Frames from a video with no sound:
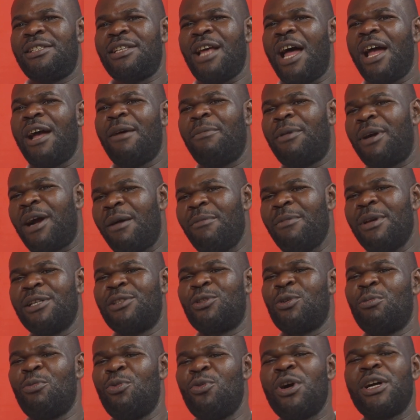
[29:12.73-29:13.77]
I am coming
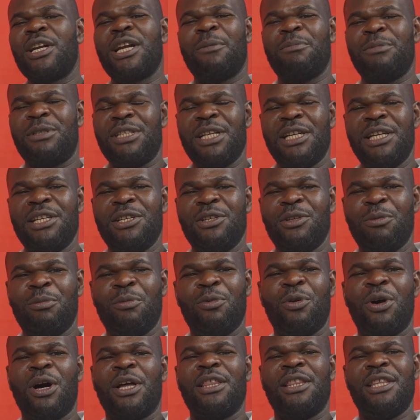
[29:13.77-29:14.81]
to Mugah and I'm telling you,
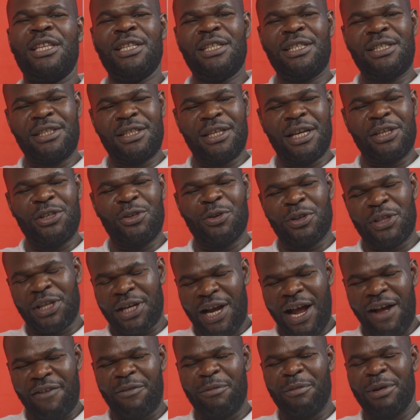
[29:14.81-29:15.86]
Mugah, the
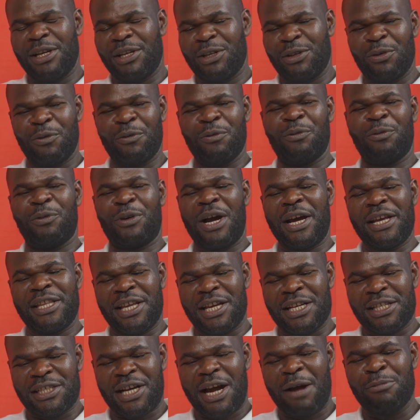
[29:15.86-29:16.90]
government of Kenya
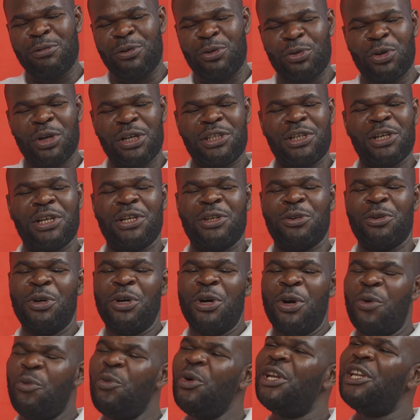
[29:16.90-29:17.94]
has come to you and tell you,
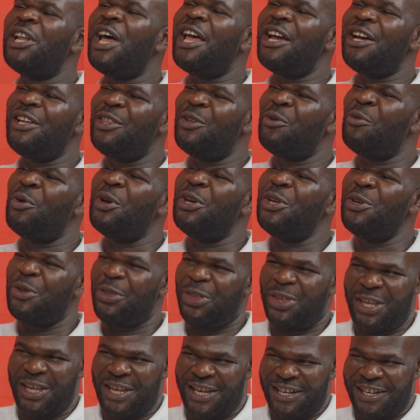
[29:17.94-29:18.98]
we like the way you
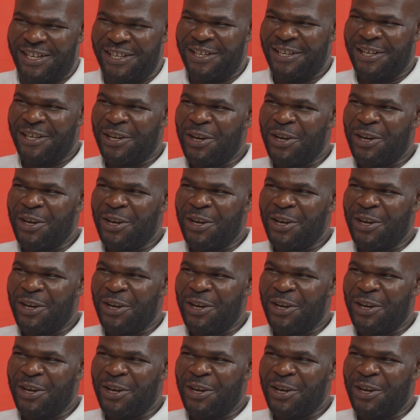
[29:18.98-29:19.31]
think.